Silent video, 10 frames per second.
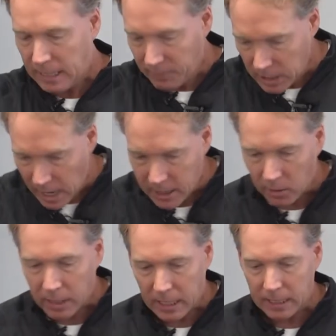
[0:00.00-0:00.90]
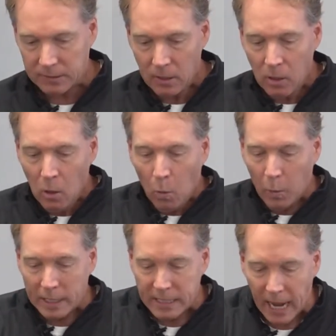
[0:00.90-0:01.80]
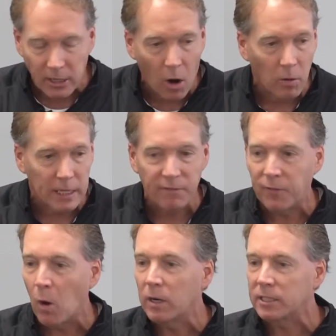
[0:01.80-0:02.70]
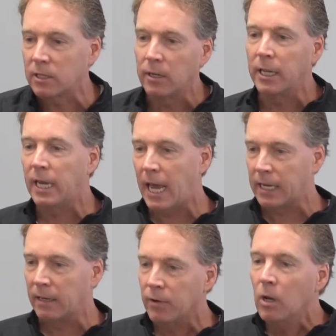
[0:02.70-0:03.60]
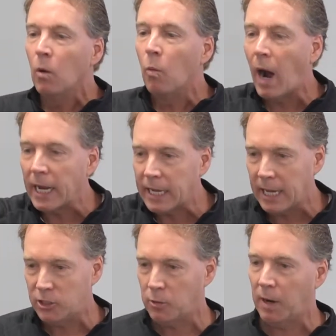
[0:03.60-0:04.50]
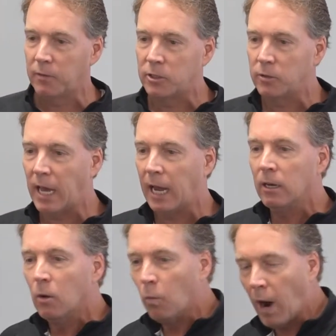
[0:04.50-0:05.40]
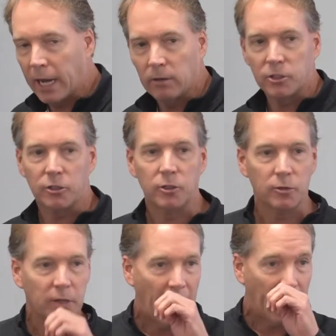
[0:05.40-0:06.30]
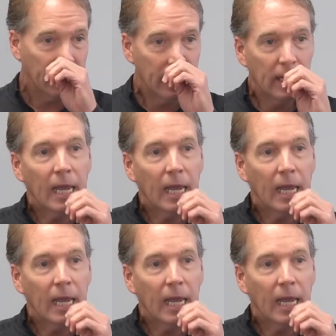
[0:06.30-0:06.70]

and even younger is, we tend to only focus on the negative. Why can't you ever do that? Why don't you do that?